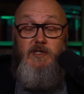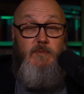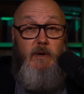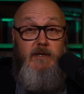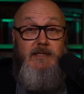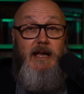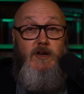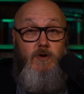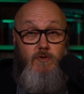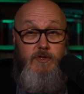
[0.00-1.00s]
experience that I
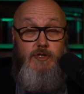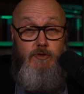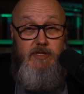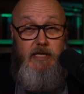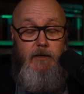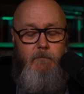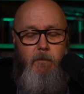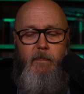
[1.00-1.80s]
know who has used it,